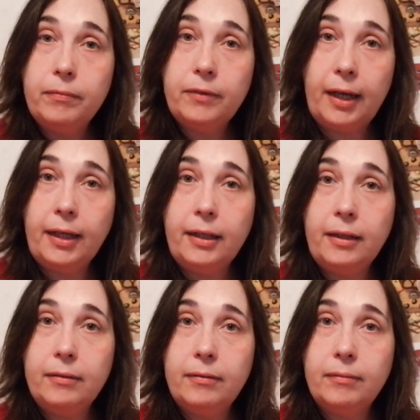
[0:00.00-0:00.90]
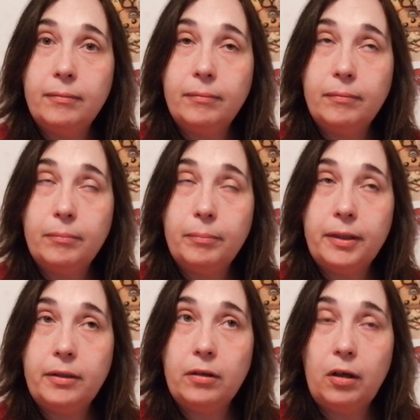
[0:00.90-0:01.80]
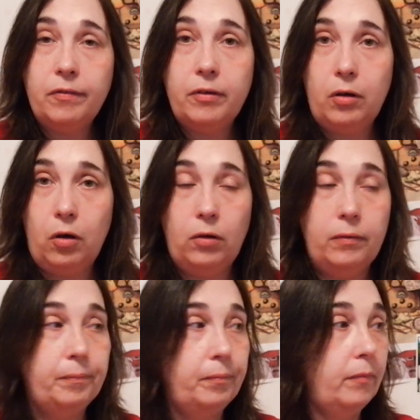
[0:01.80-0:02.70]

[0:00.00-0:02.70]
tiny bit of haul.